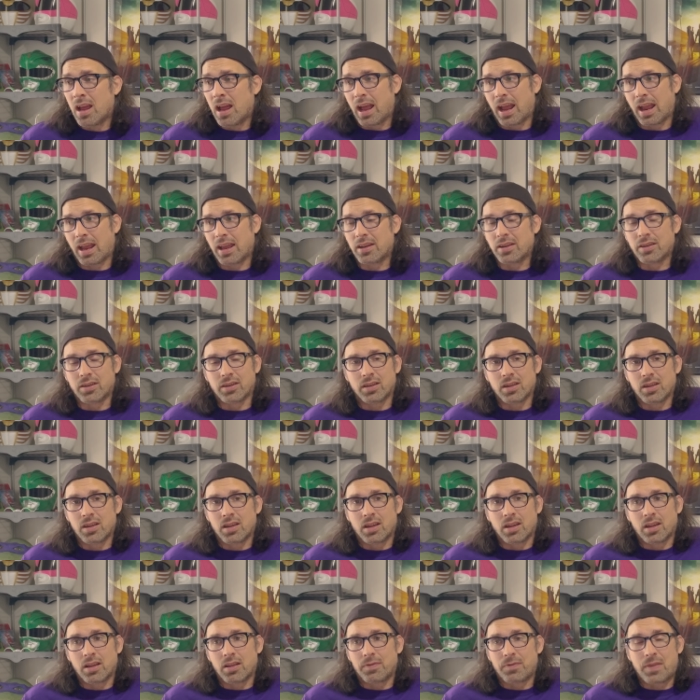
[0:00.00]
And
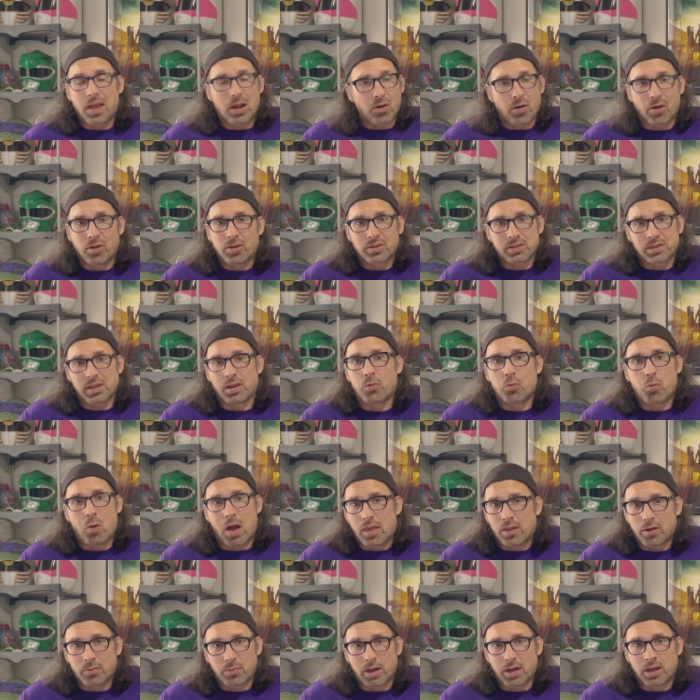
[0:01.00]
they don't understand why
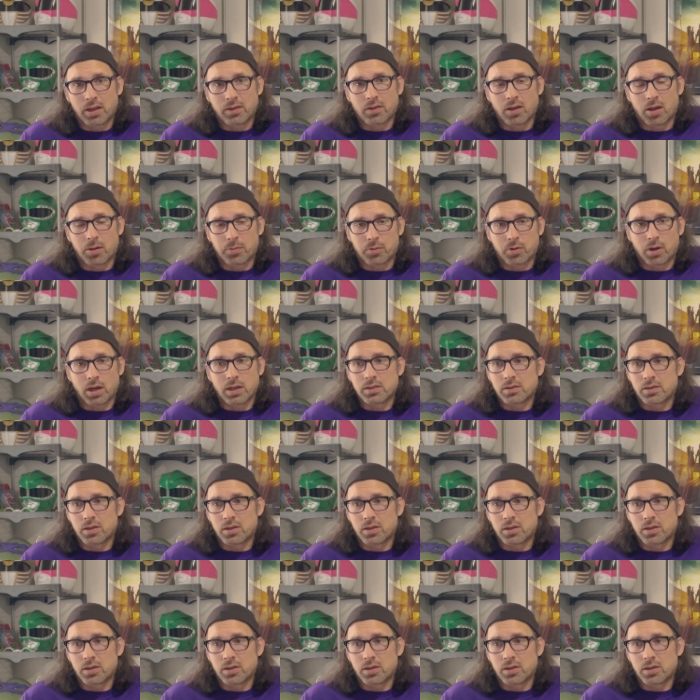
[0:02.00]
they're making the upgrades.